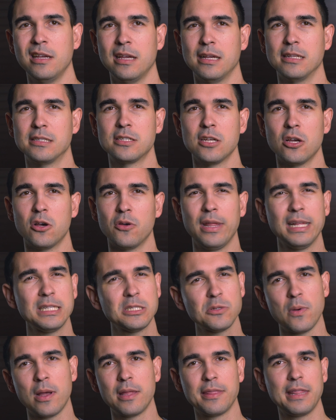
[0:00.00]
and so
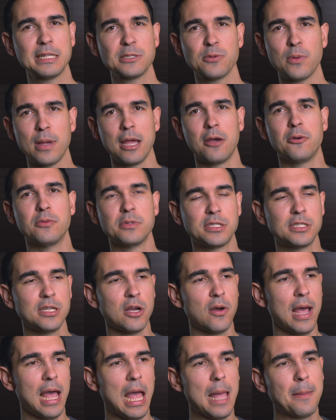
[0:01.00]
that's why that's why I was
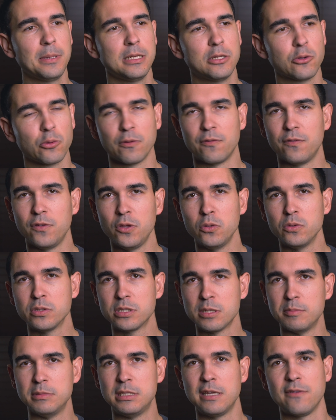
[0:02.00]
so happy to review
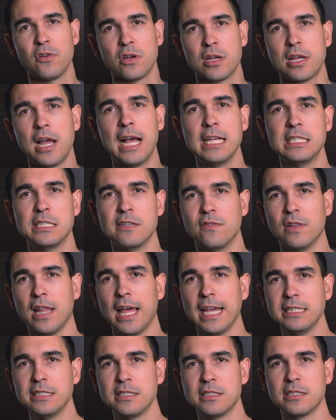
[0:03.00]
some different kinds of
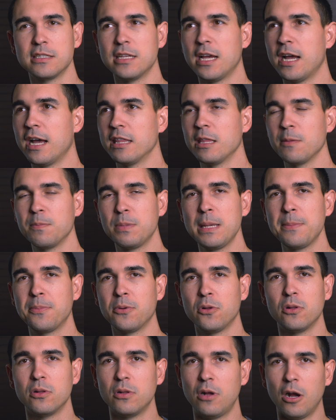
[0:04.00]
lights uh, that
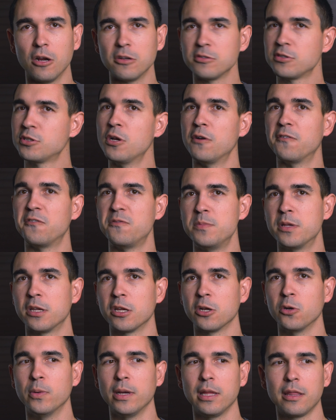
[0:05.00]
people aren't so
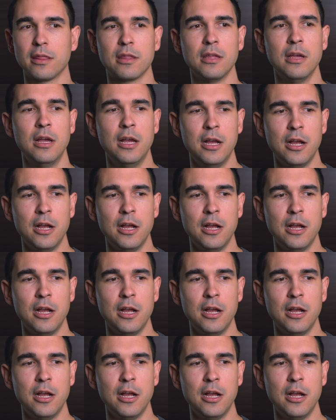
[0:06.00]
familiar with.